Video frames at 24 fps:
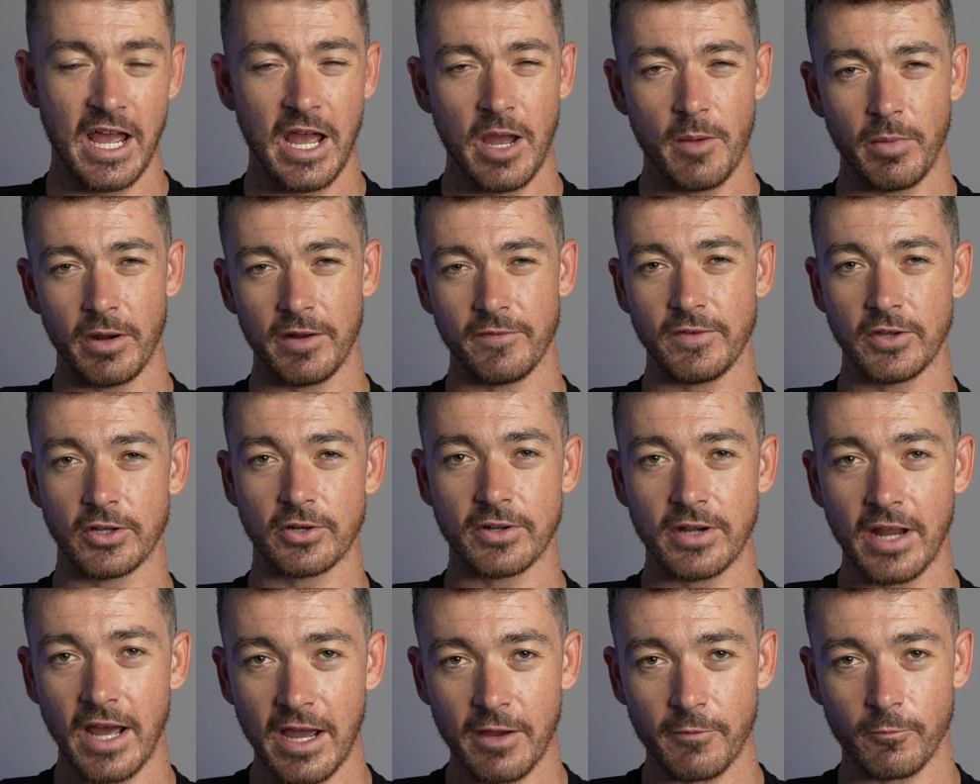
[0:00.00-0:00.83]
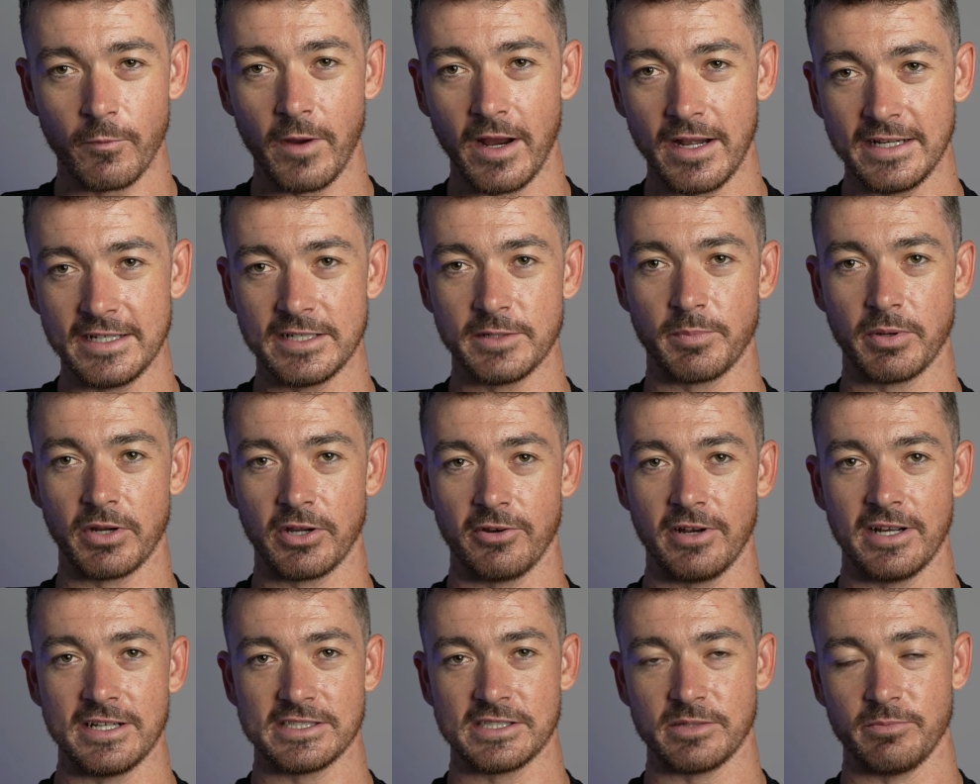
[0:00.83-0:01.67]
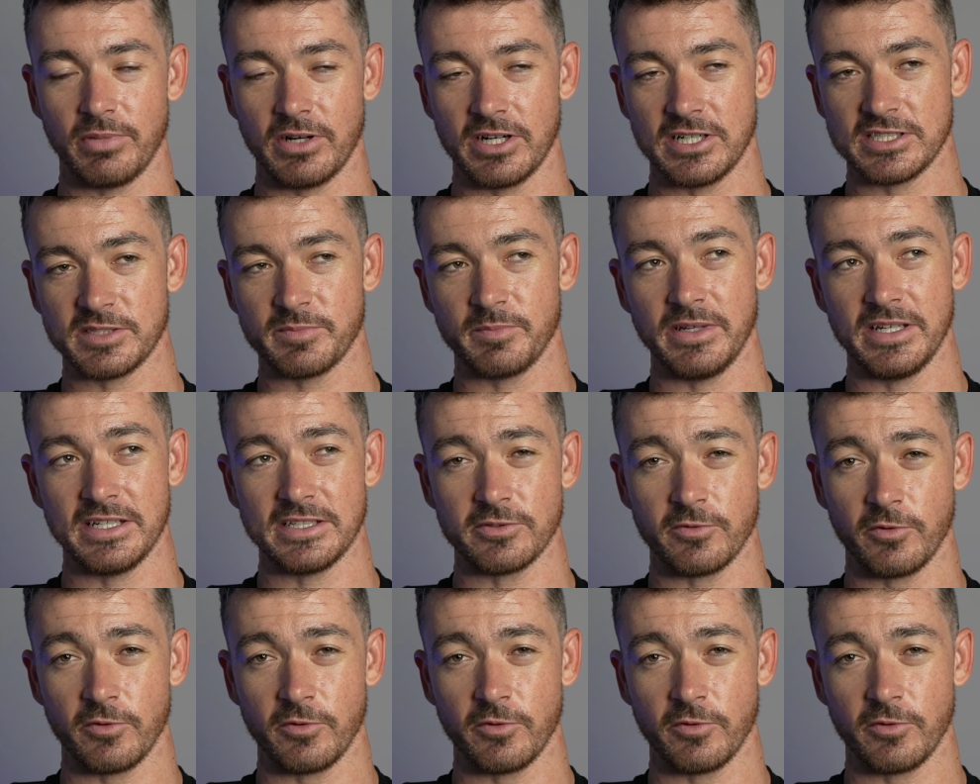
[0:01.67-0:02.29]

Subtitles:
But if you're not ready to progress to bar spins,